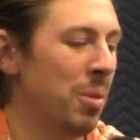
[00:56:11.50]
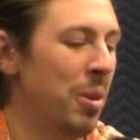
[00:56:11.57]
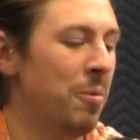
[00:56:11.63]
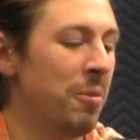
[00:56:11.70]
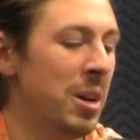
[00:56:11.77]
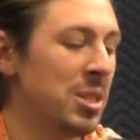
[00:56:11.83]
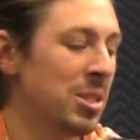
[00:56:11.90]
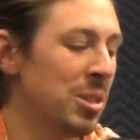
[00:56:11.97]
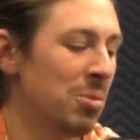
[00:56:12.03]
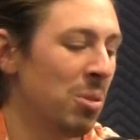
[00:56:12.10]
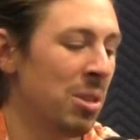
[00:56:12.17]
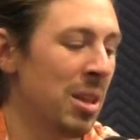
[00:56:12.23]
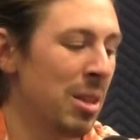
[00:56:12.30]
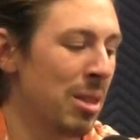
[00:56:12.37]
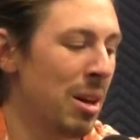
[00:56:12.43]
invested
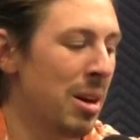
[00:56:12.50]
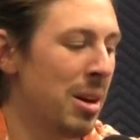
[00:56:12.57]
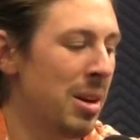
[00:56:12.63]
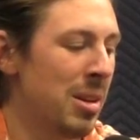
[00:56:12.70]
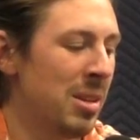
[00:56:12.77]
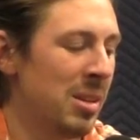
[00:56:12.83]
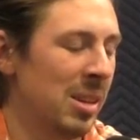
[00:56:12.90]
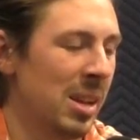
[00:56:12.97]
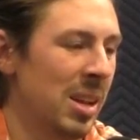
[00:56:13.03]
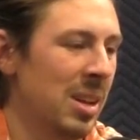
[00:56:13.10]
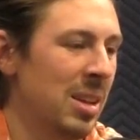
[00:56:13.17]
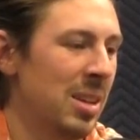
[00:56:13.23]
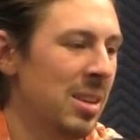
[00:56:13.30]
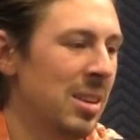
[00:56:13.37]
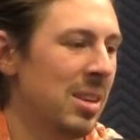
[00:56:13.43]
what they thought,
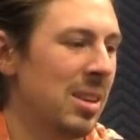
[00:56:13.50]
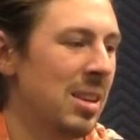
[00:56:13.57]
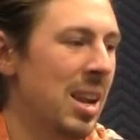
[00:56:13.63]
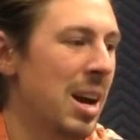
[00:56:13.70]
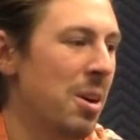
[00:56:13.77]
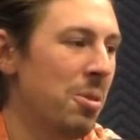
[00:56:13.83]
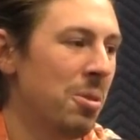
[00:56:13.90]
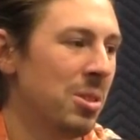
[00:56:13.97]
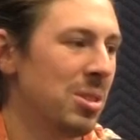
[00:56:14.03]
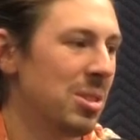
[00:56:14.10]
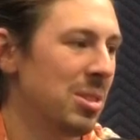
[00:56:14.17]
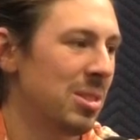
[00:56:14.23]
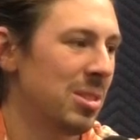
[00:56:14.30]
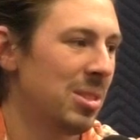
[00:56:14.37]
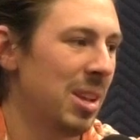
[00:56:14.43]
and now
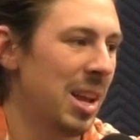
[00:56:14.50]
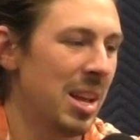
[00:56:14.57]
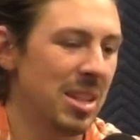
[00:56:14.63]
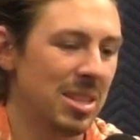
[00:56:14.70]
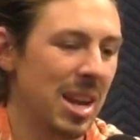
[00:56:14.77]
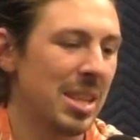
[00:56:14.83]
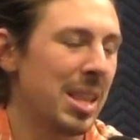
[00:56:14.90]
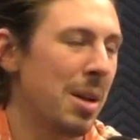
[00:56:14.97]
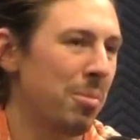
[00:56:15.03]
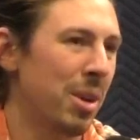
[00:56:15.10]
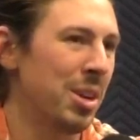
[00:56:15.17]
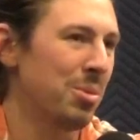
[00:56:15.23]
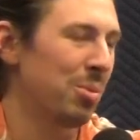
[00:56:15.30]
it's at that price